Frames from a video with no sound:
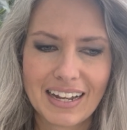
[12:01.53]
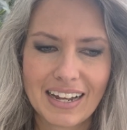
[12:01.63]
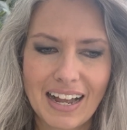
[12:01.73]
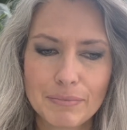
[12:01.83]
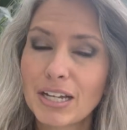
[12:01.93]

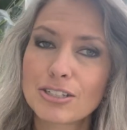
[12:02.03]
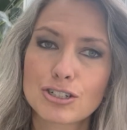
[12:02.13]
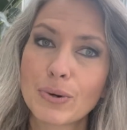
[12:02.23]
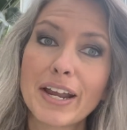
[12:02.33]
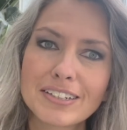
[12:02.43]
not
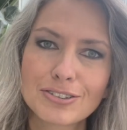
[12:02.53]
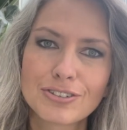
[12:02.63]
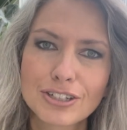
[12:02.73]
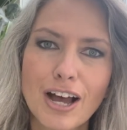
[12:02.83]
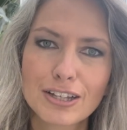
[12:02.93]
trying to
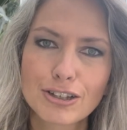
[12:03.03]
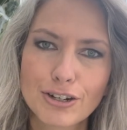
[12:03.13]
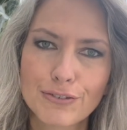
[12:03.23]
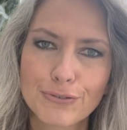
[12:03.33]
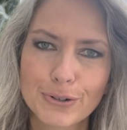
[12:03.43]
not
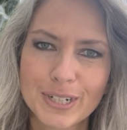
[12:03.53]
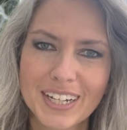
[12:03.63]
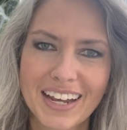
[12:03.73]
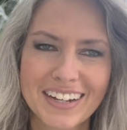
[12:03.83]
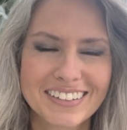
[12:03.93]
look
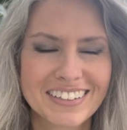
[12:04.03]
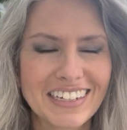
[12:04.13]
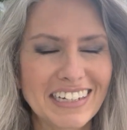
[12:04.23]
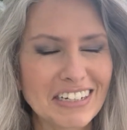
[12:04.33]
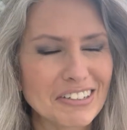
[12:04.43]
48.
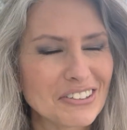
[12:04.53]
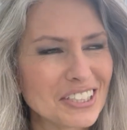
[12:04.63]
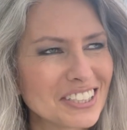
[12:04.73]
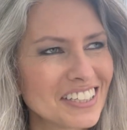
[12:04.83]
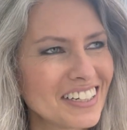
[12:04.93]
I don't know.
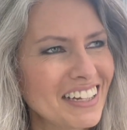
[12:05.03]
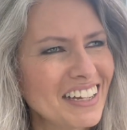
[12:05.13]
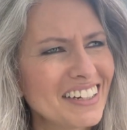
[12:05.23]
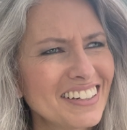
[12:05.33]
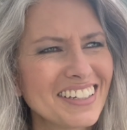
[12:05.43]
It's
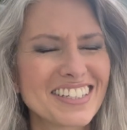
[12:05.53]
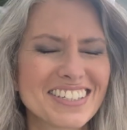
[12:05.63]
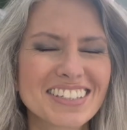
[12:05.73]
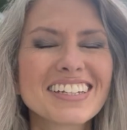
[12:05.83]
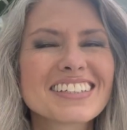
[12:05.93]

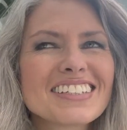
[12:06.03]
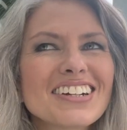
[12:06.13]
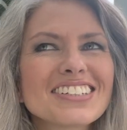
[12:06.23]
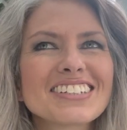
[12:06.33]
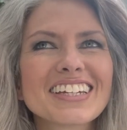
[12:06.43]

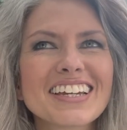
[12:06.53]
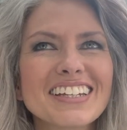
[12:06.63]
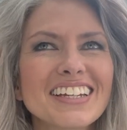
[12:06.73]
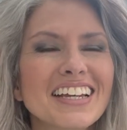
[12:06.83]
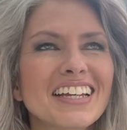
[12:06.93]
hard to get
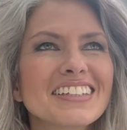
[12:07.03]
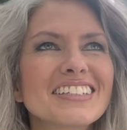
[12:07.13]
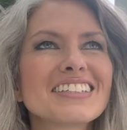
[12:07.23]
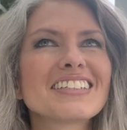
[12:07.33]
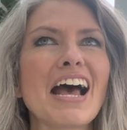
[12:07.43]

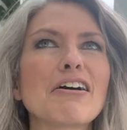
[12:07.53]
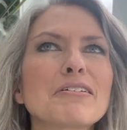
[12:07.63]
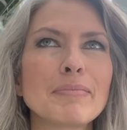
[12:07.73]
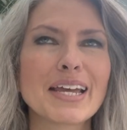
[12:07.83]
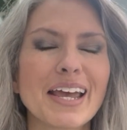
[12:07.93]
this out
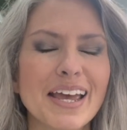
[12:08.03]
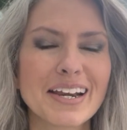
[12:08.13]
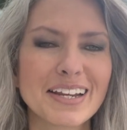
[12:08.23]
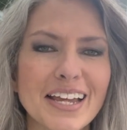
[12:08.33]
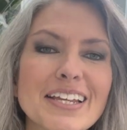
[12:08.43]
of my head
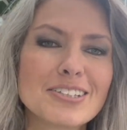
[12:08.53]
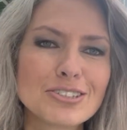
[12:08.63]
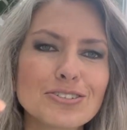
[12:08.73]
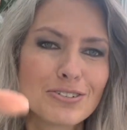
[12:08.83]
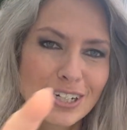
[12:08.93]
and
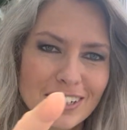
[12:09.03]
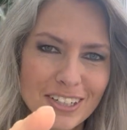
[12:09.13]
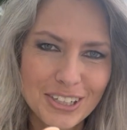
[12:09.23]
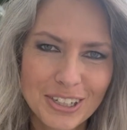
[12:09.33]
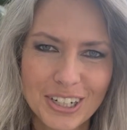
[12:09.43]
into
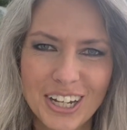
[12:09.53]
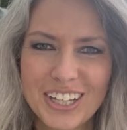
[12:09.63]
you.